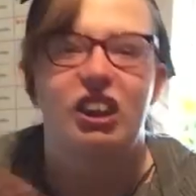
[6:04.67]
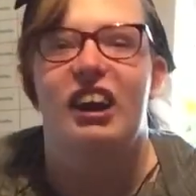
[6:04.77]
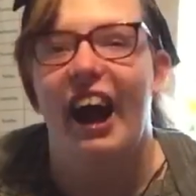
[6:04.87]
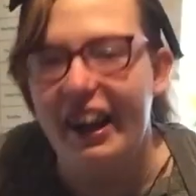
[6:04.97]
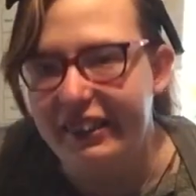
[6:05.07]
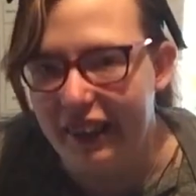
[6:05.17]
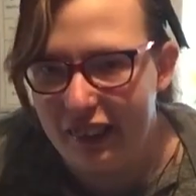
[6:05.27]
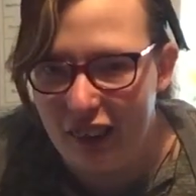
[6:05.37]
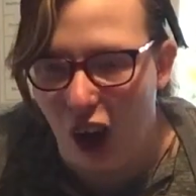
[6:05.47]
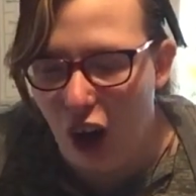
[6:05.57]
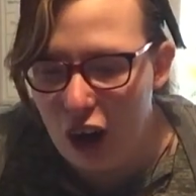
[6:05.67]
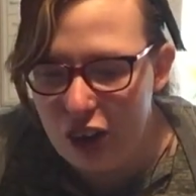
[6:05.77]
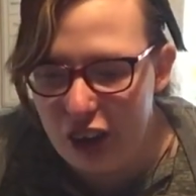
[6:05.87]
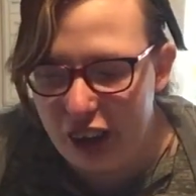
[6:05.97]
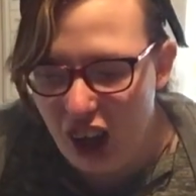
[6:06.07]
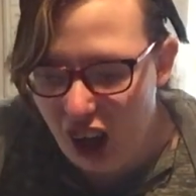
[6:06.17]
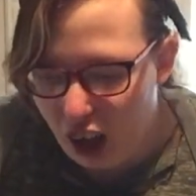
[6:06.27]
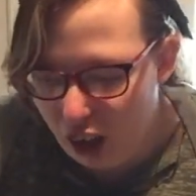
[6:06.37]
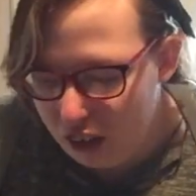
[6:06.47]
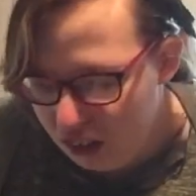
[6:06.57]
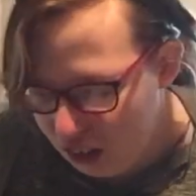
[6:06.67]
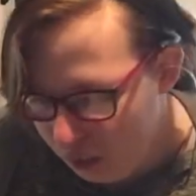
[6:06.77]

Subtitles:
The next on the card.